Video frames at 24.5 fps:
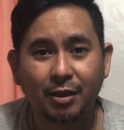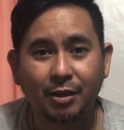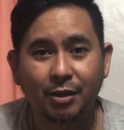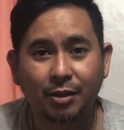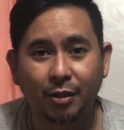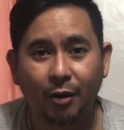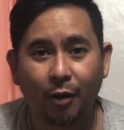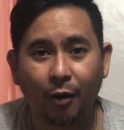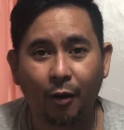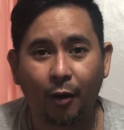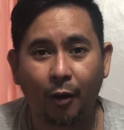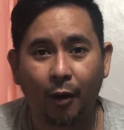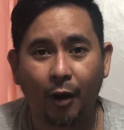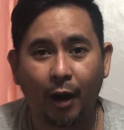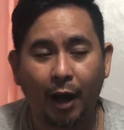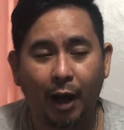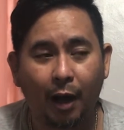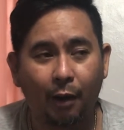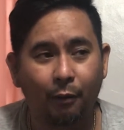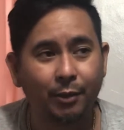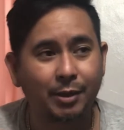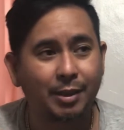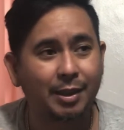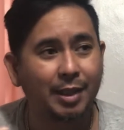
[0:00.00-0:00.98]
So
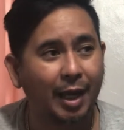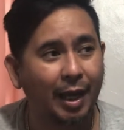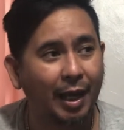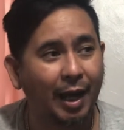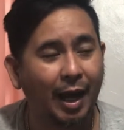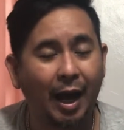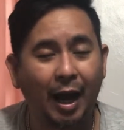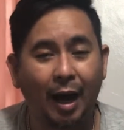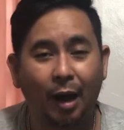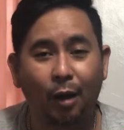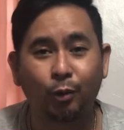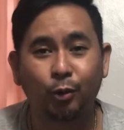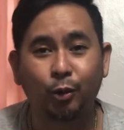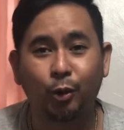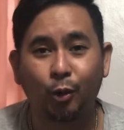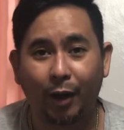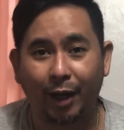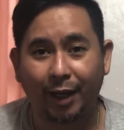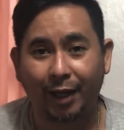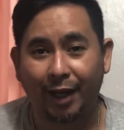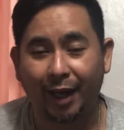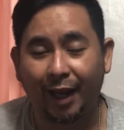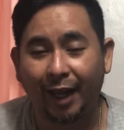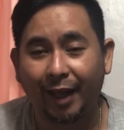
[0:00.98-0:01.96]
I would say, how
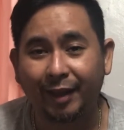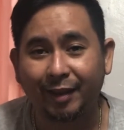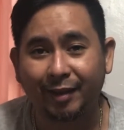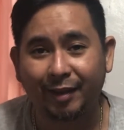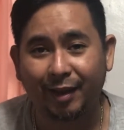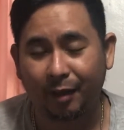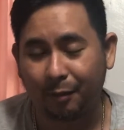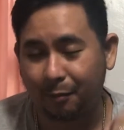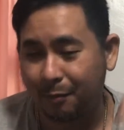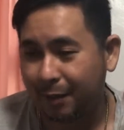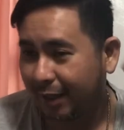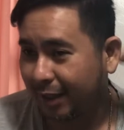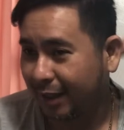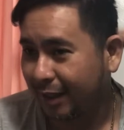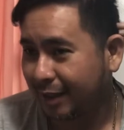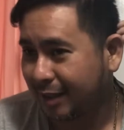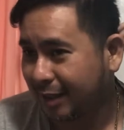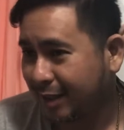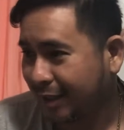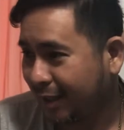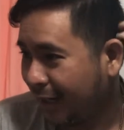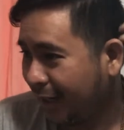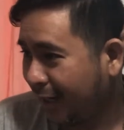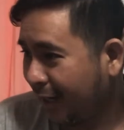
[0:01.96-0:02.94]
do I handle,
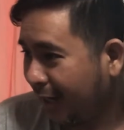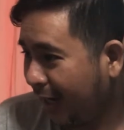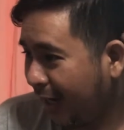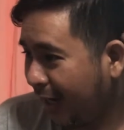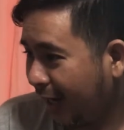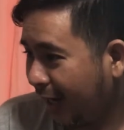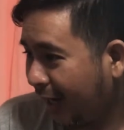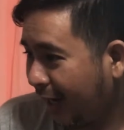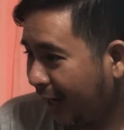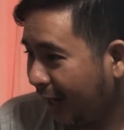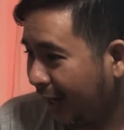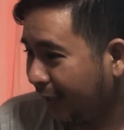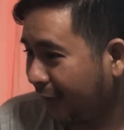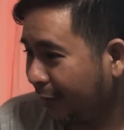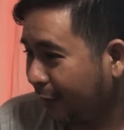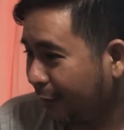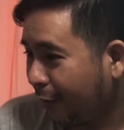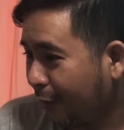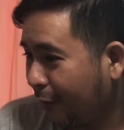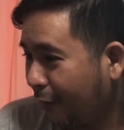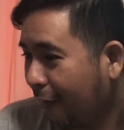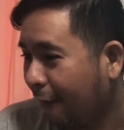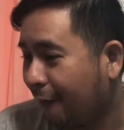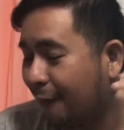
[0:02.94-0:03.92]
because I
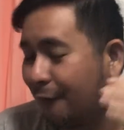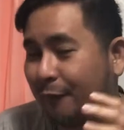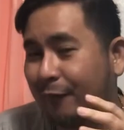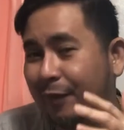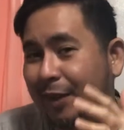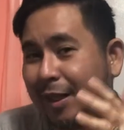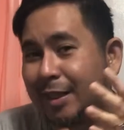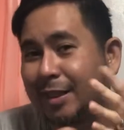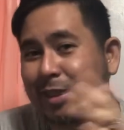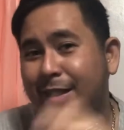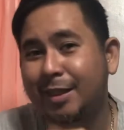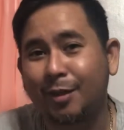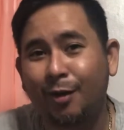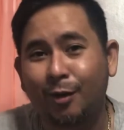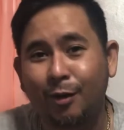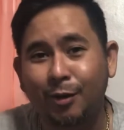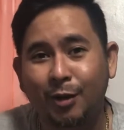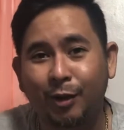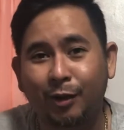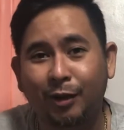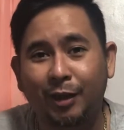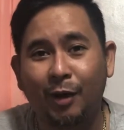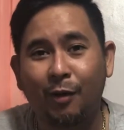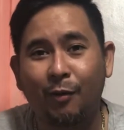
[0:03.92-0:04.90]
don't know if this is
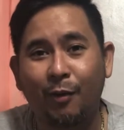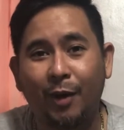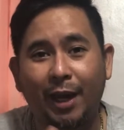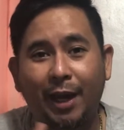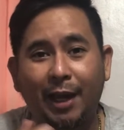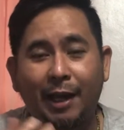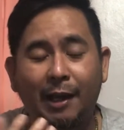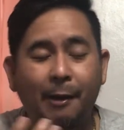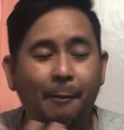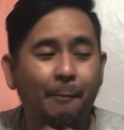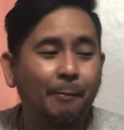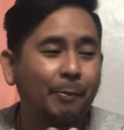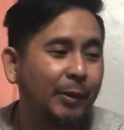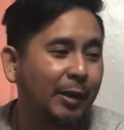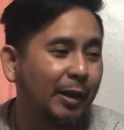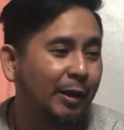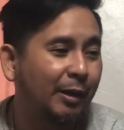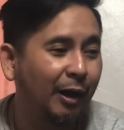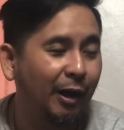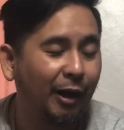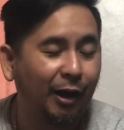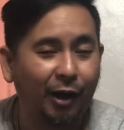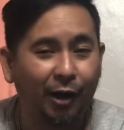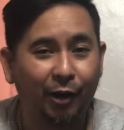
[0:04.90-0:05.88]
also the way
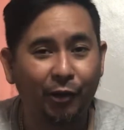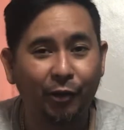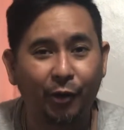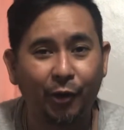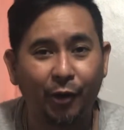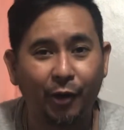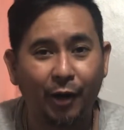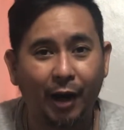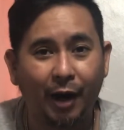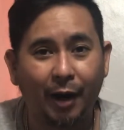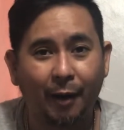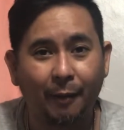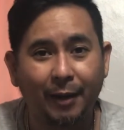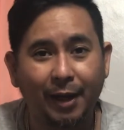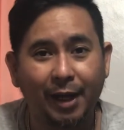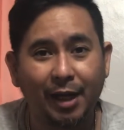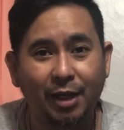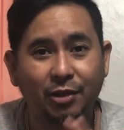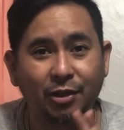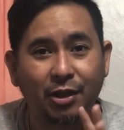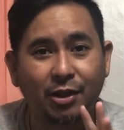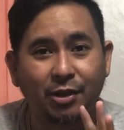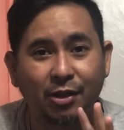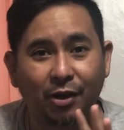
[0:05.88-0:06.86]
other
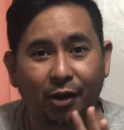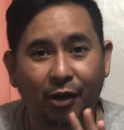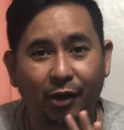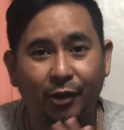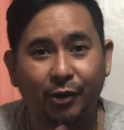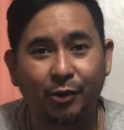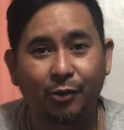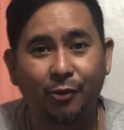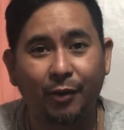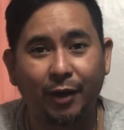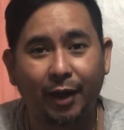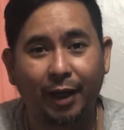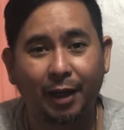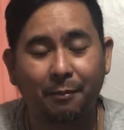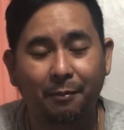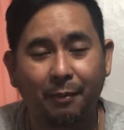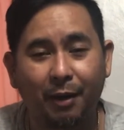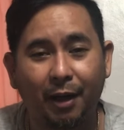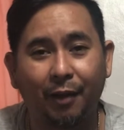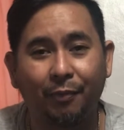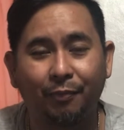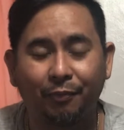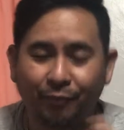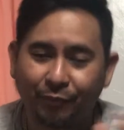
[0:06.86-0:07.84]
agents are doing,
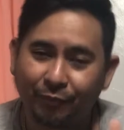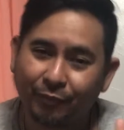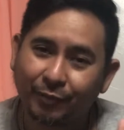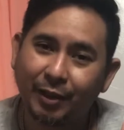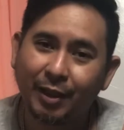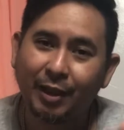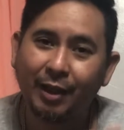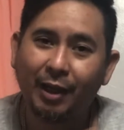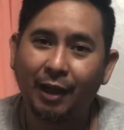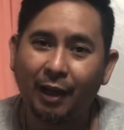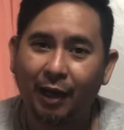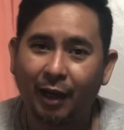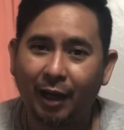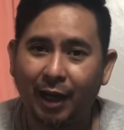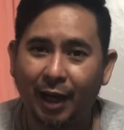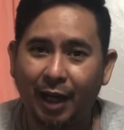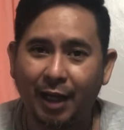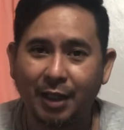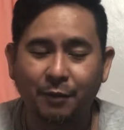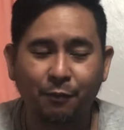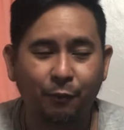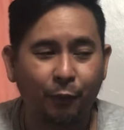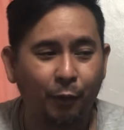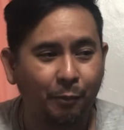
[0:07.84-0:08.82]
but
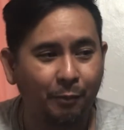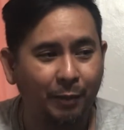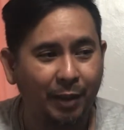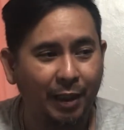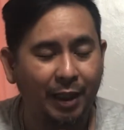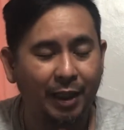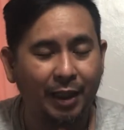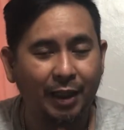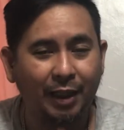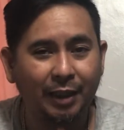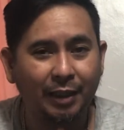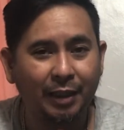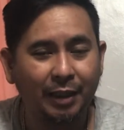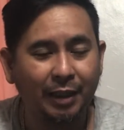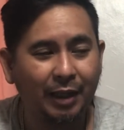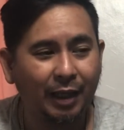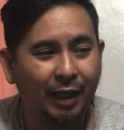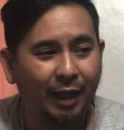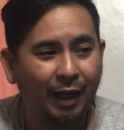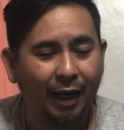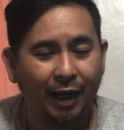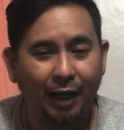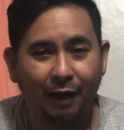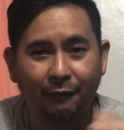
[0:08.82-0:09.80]
as for me,
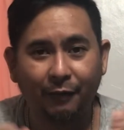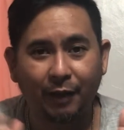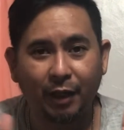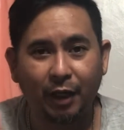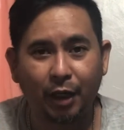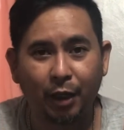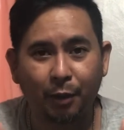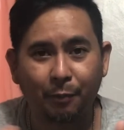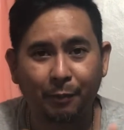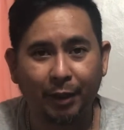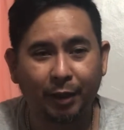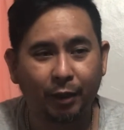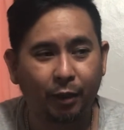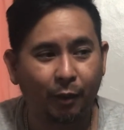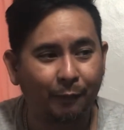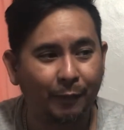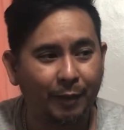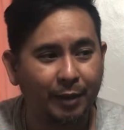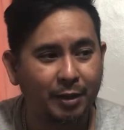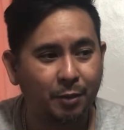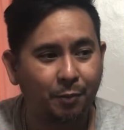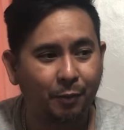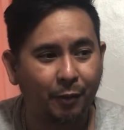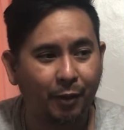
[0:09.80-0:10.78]
I have a little bit
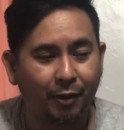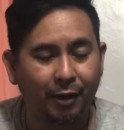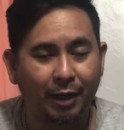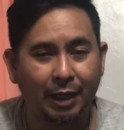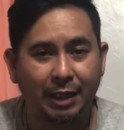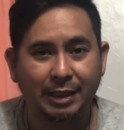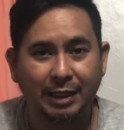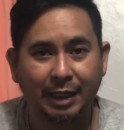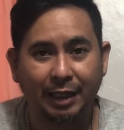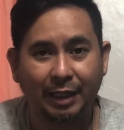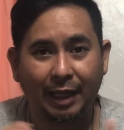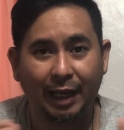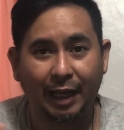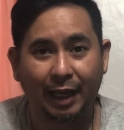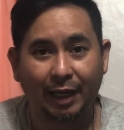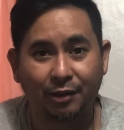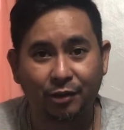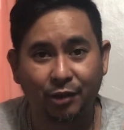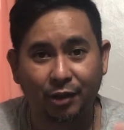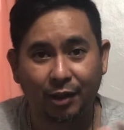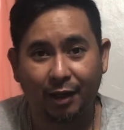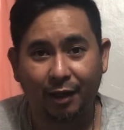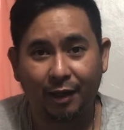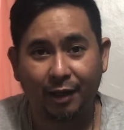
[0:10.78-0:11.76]
of experience and
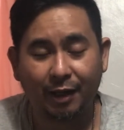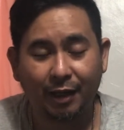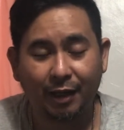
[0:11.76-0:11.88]
edge,